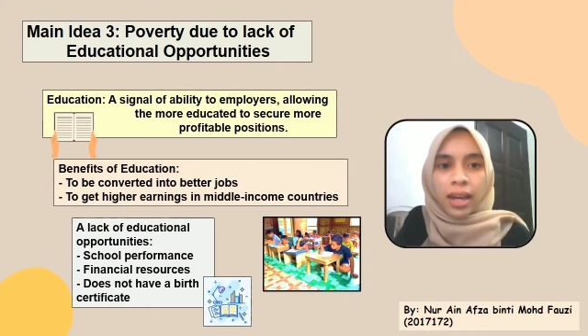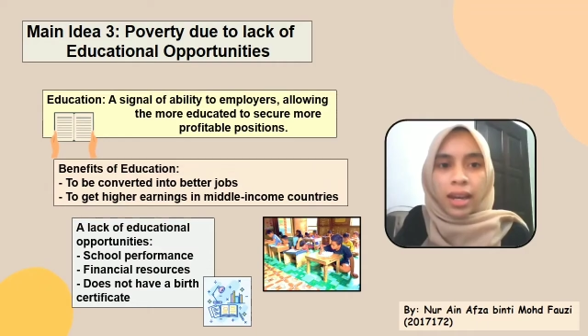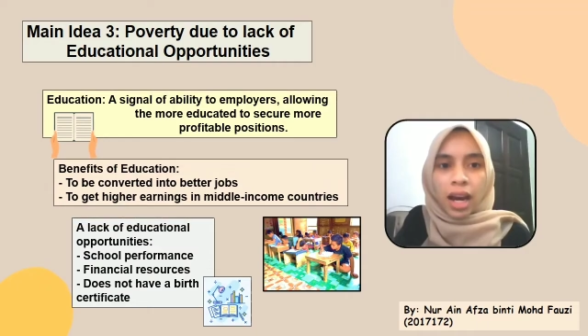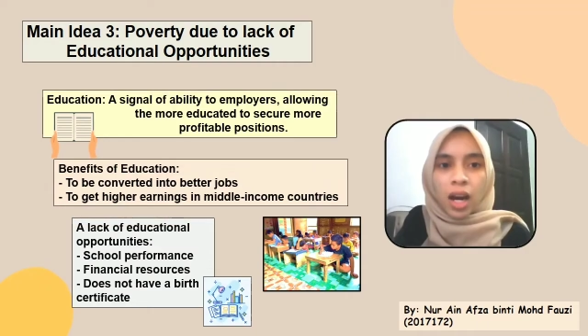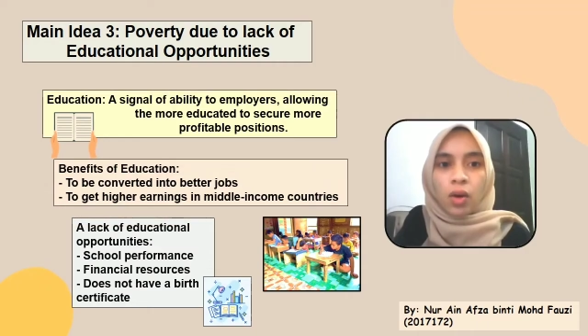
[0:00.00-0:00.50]

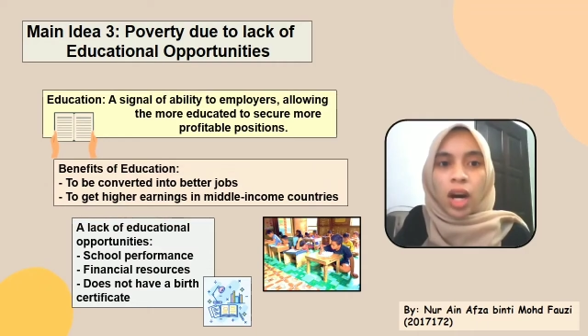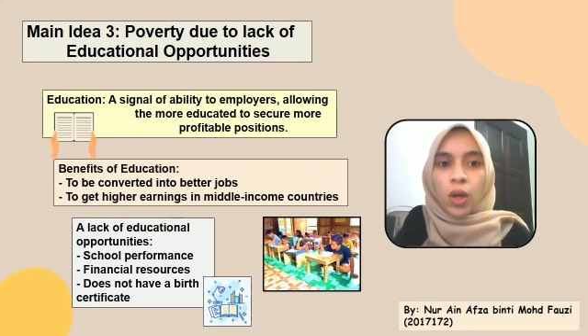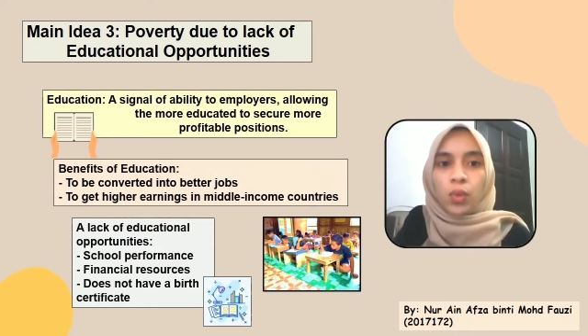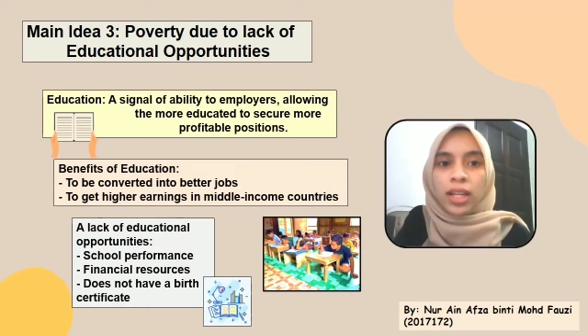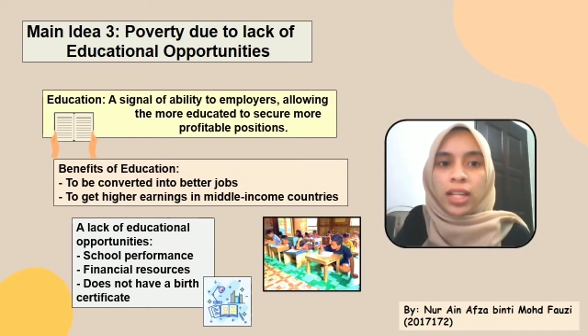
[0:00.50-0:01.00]
Now, I
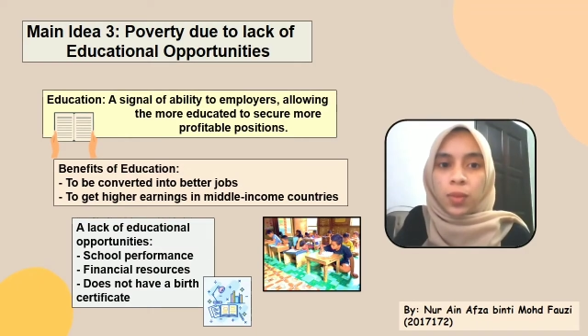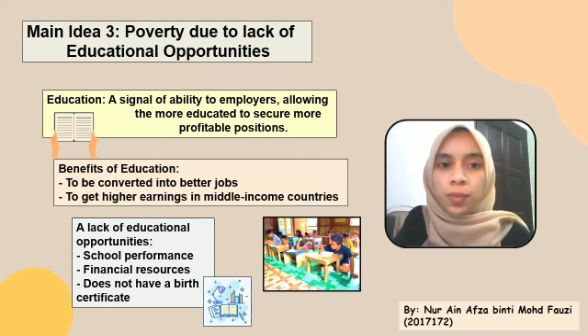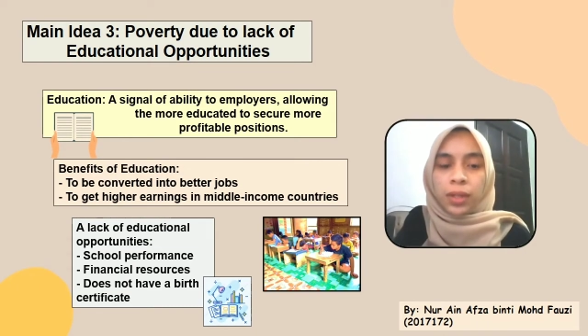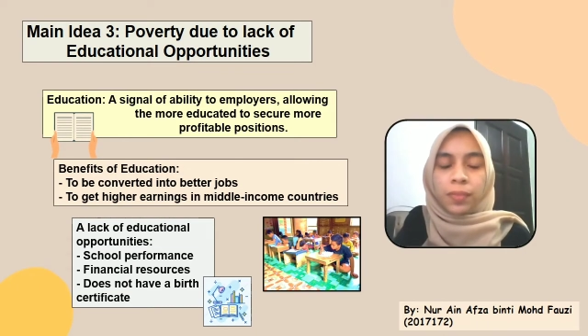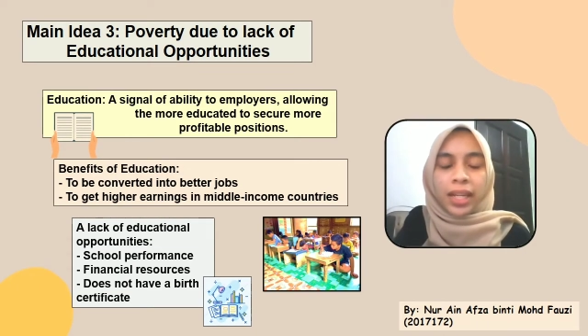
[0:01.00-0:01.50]
will
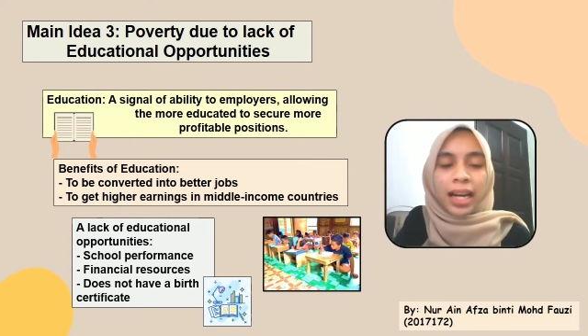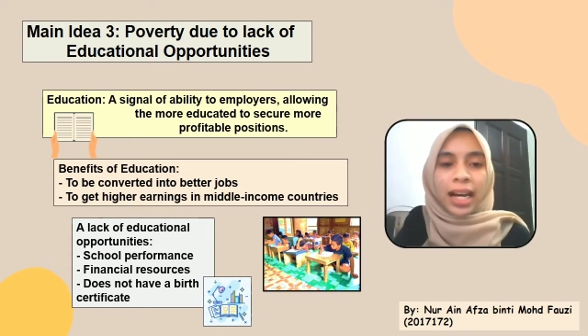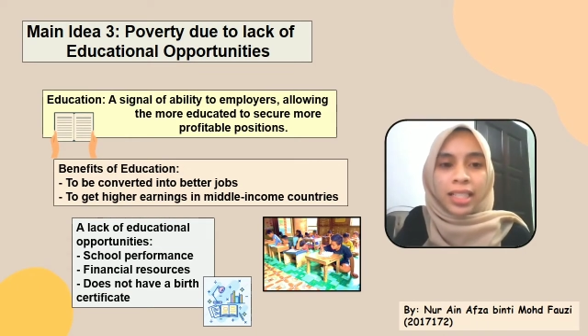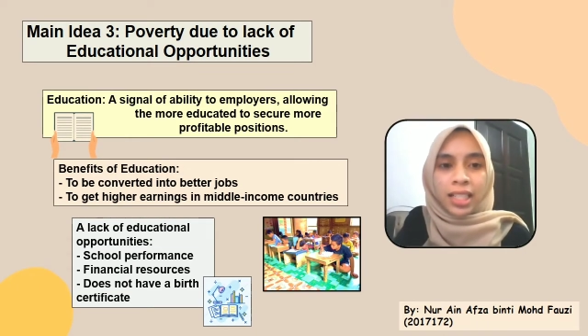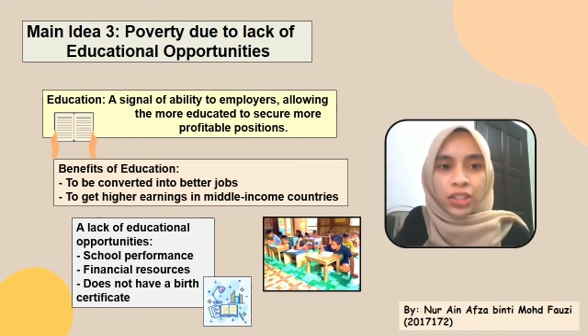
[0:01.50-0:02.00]
explain main
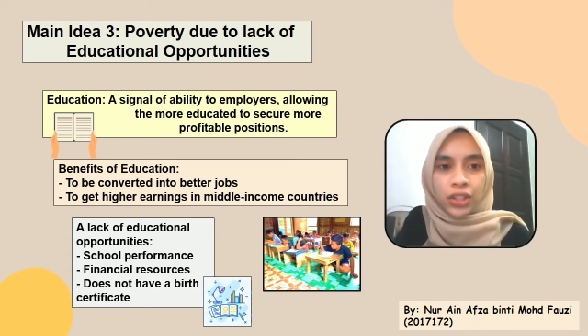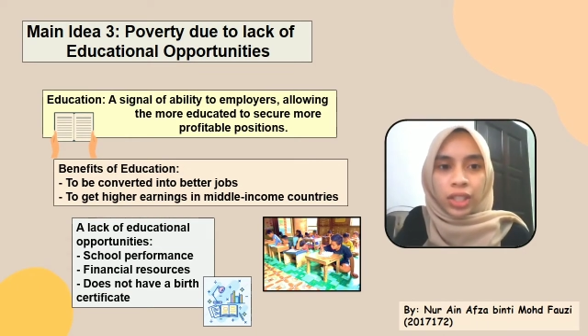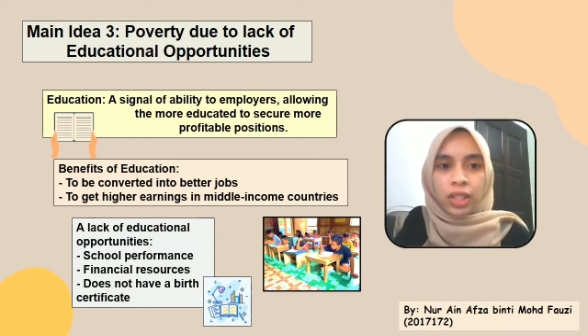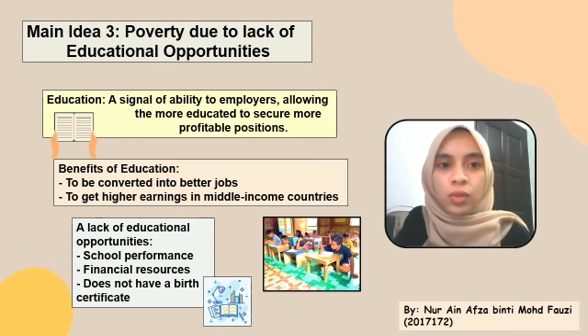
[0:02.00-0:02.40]
idea 3,